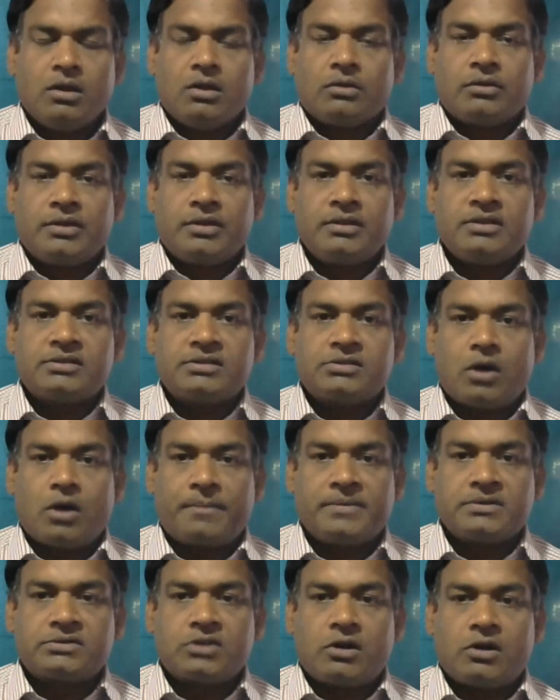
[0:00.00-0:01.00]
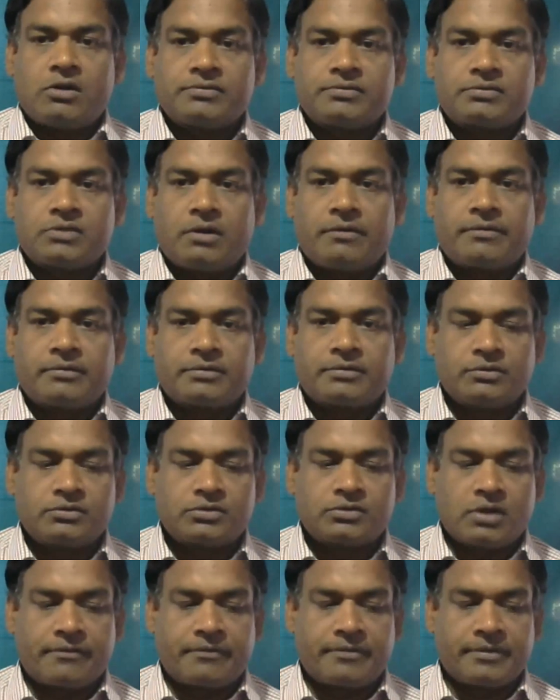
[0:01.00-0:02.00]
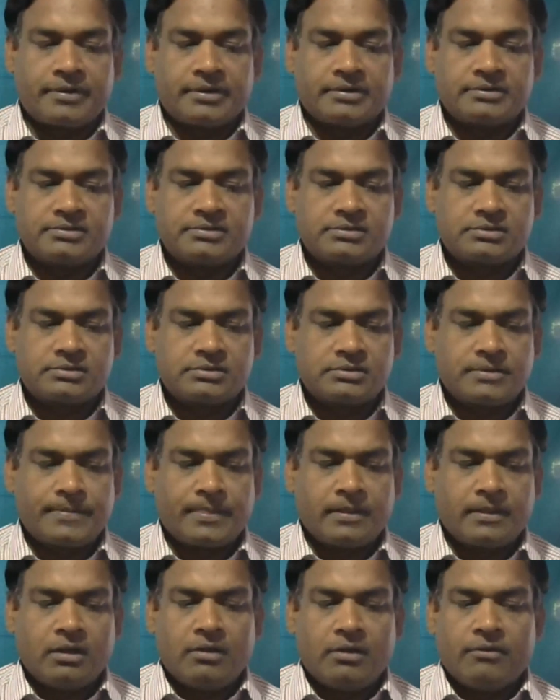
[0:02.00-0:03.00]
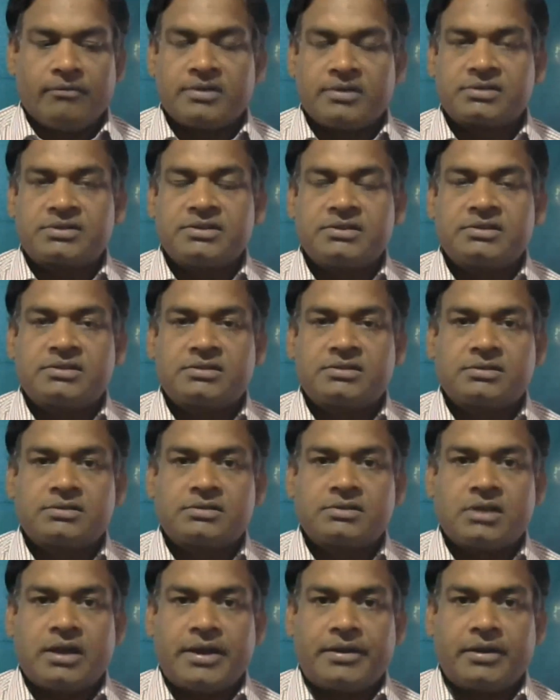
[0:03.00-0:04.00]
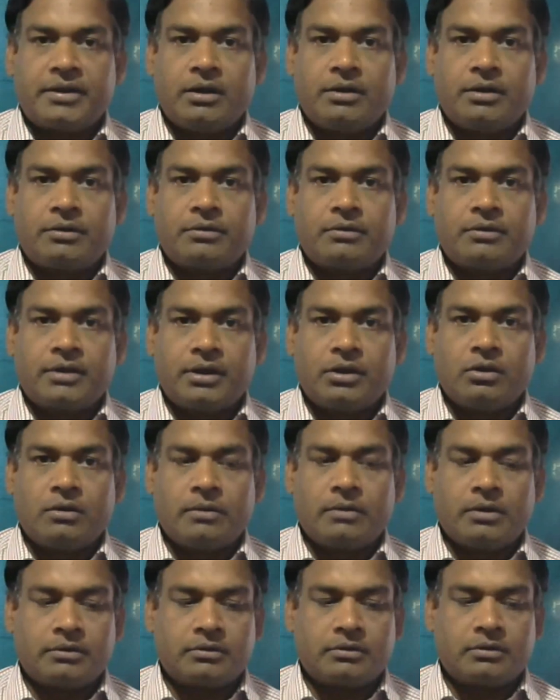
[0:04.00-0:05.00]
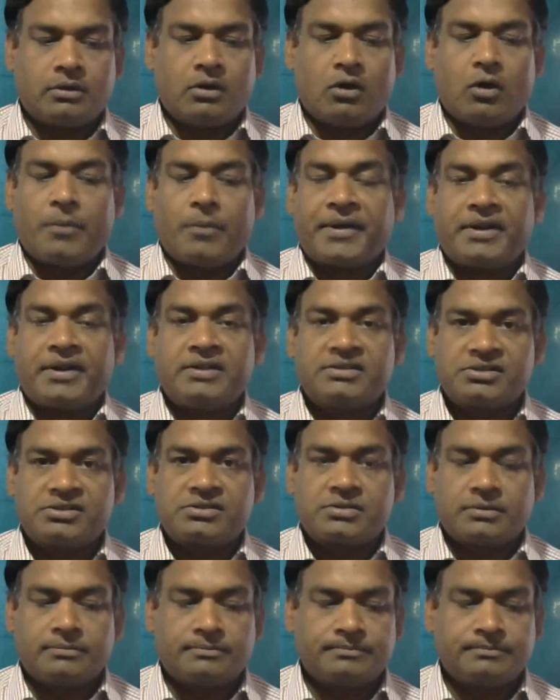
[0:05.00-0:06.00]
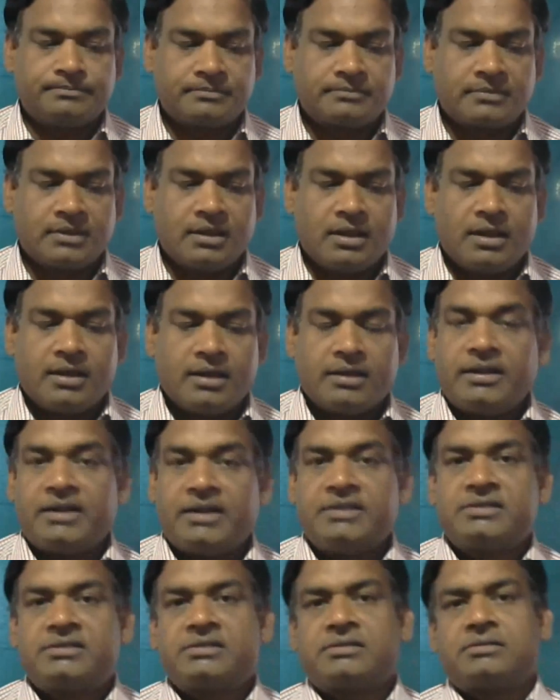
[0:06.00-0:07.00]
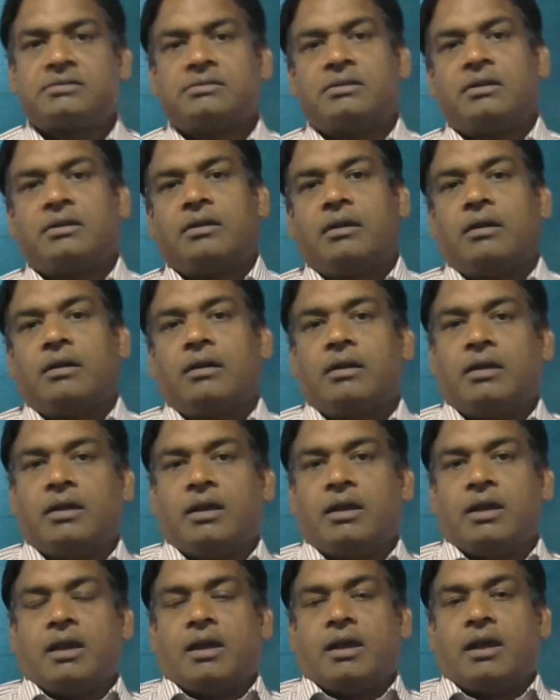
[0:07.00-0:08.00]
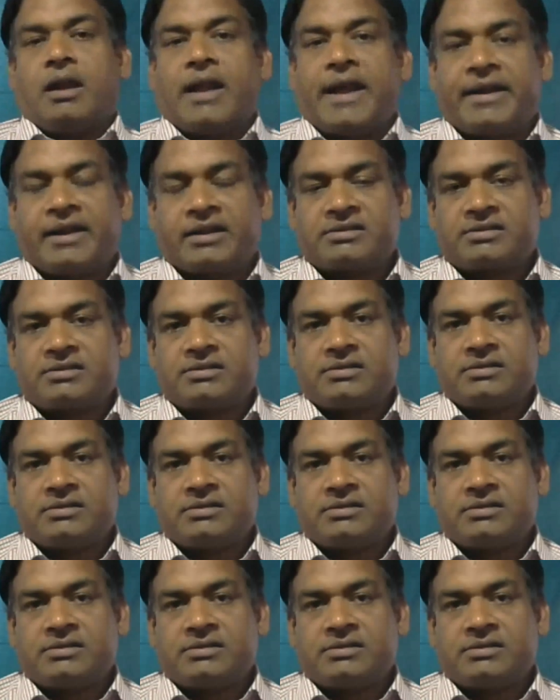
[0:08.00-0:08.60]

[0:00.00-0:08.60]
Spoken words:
So in this open source softwares, first is I tell you about operating system, that is Linux